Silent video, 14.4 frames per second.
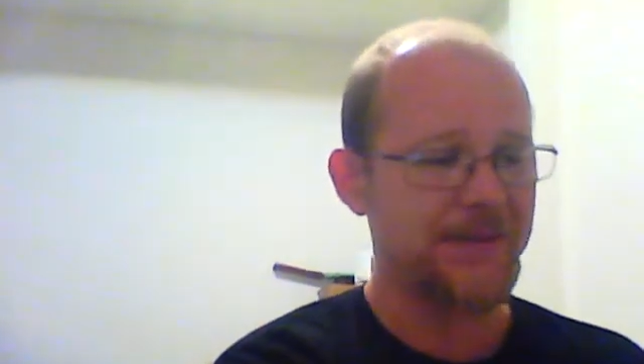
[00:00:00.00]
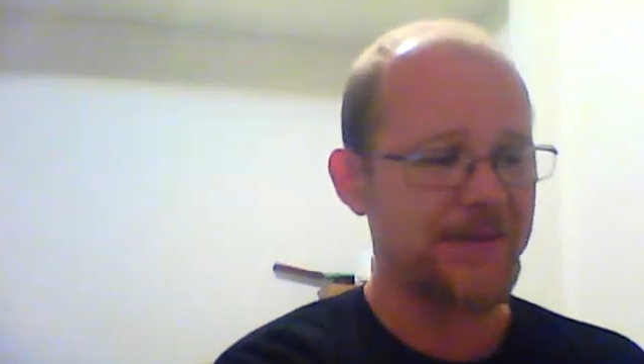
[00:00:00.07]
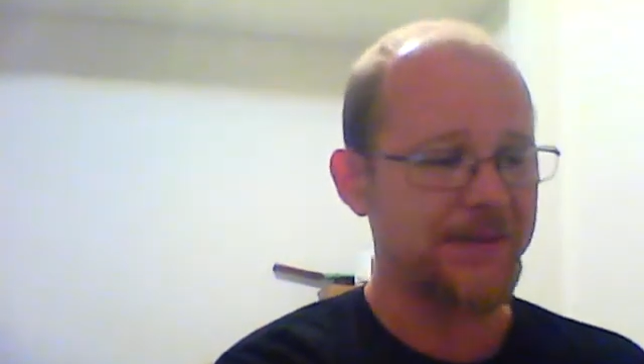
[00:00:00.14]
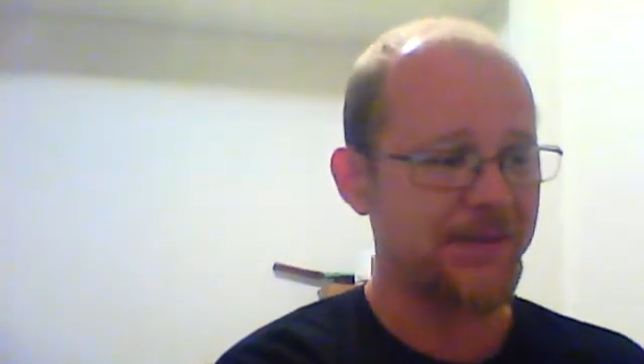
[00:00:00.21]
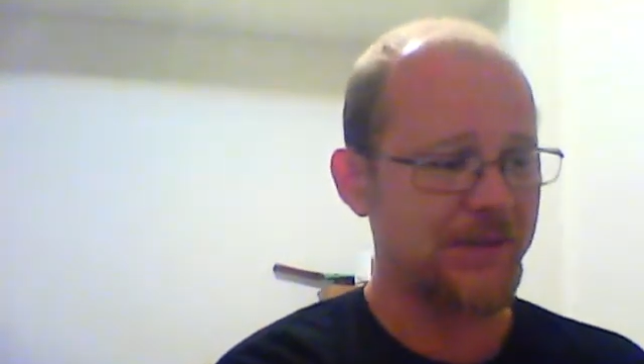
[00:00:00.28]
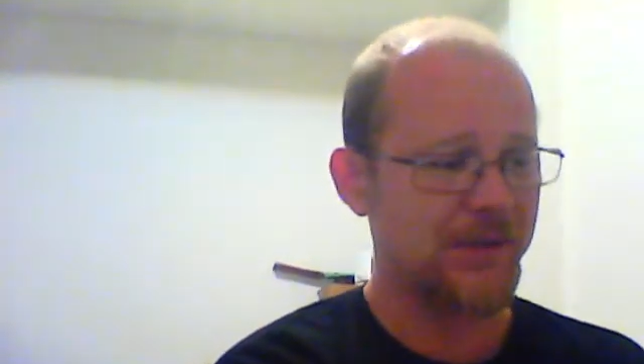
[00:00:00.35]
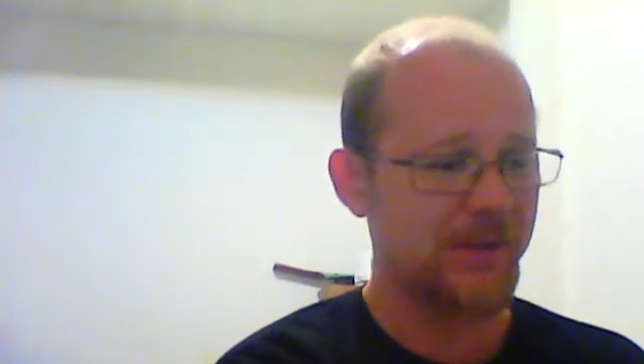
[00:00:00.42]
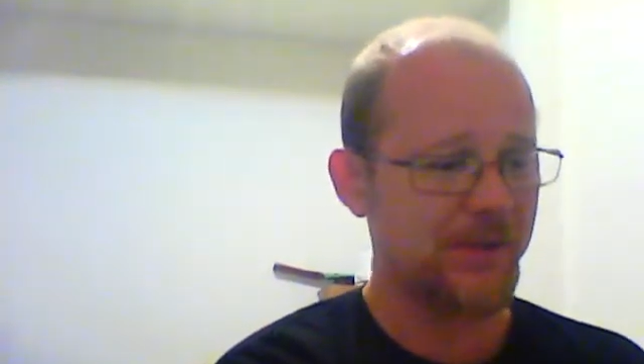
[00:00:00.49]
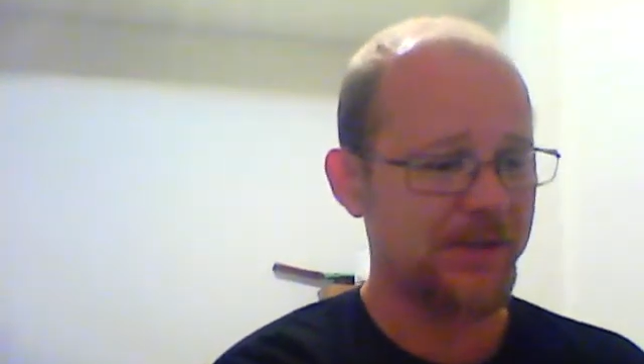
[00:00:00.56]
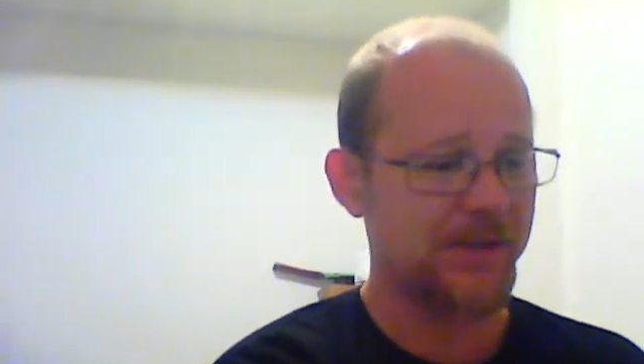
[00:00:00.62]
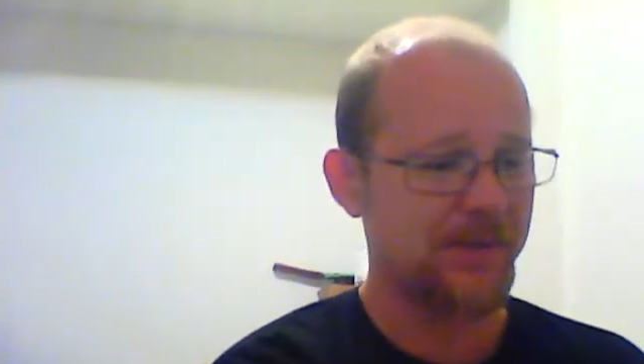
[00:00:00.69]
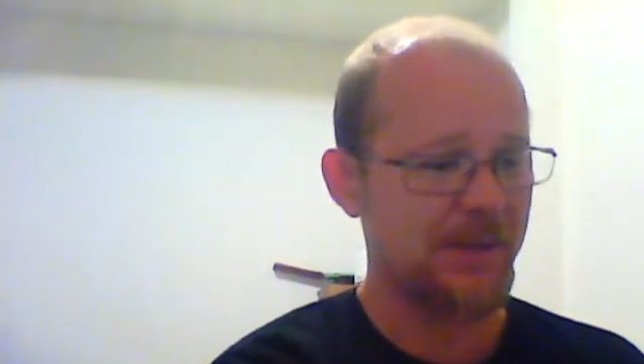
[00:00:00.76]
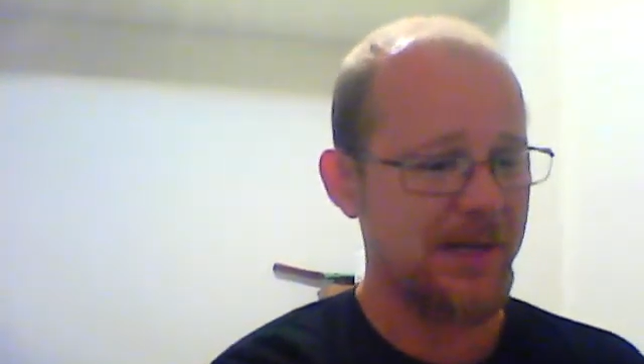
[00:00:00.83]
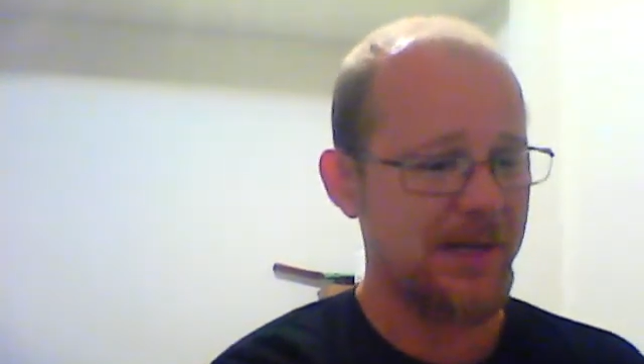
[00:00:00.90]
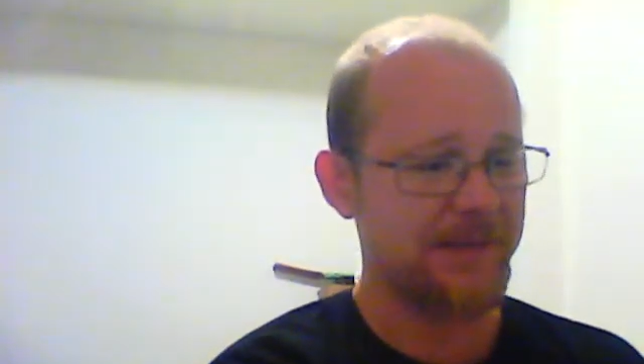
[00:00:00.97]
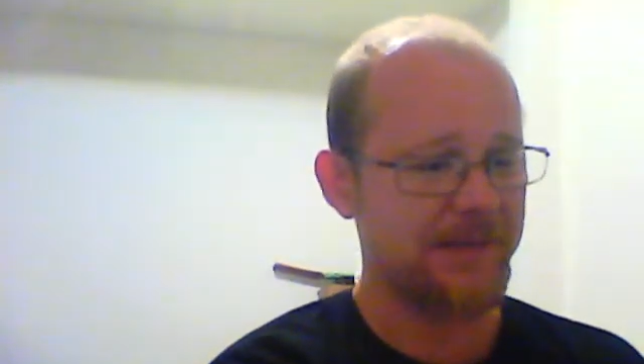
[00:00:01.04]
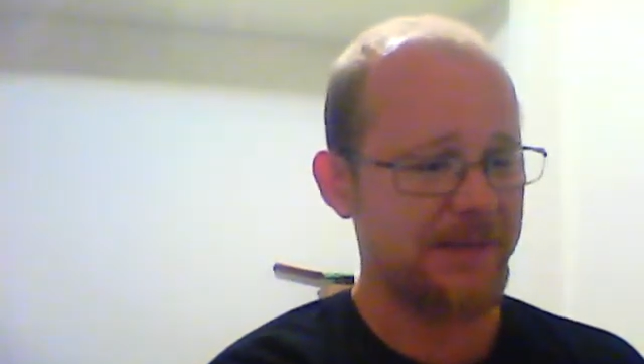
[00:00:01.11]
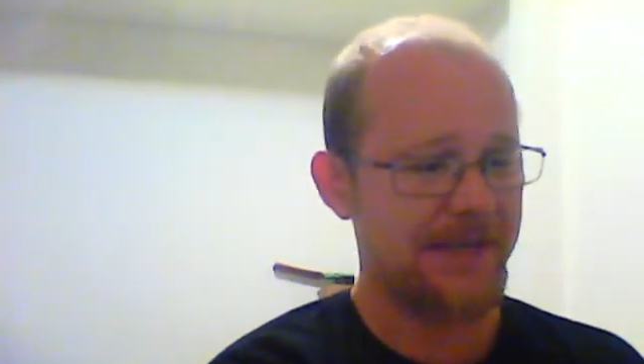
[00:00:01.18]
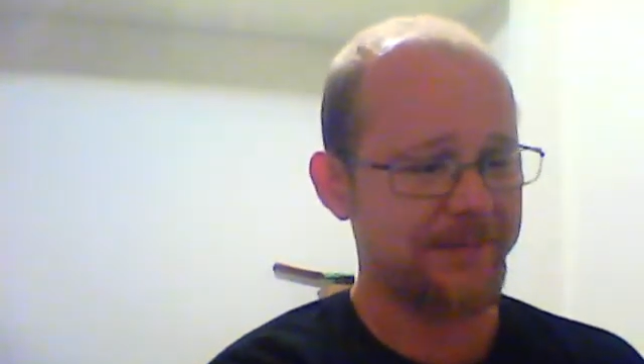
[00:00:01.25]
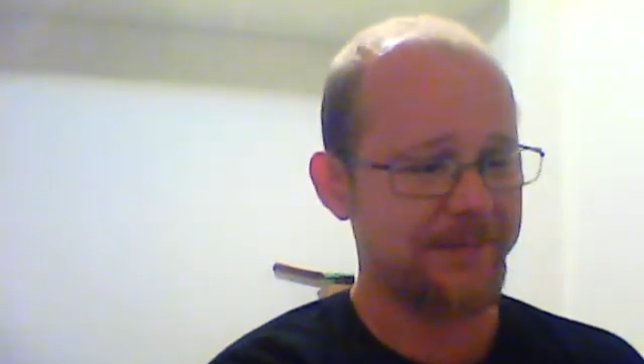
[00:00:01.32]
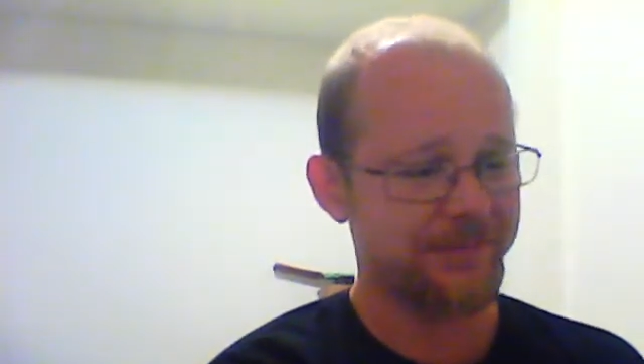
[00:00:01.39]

is this one a Spinal Tap?